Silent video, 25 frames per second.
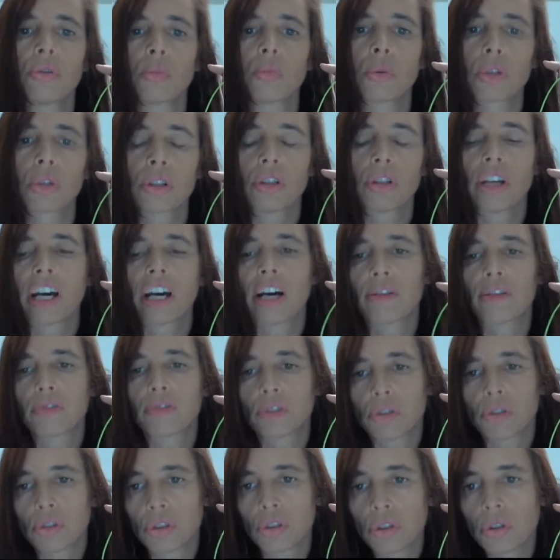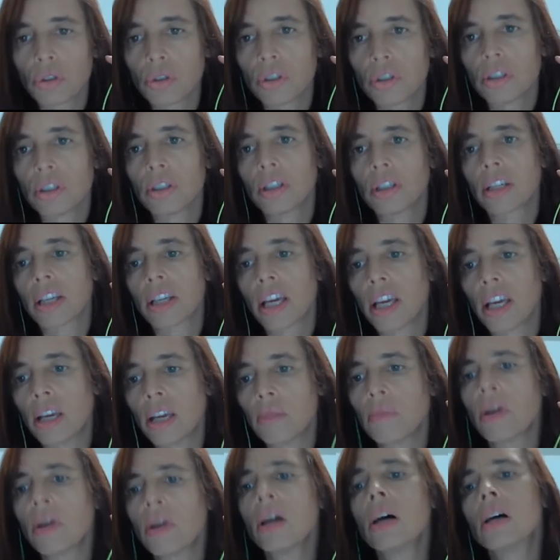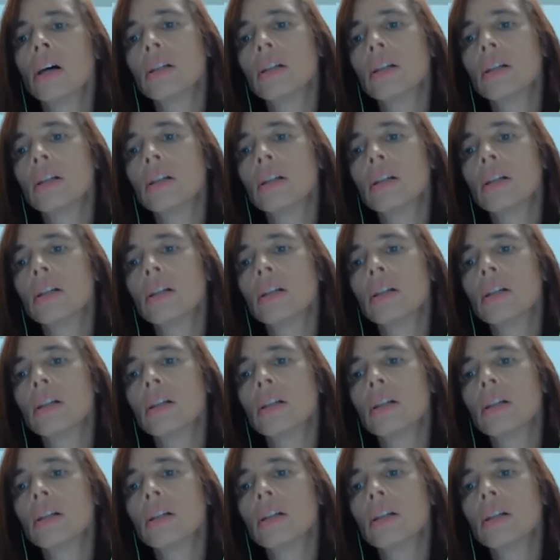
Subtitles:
what you have to do in the game.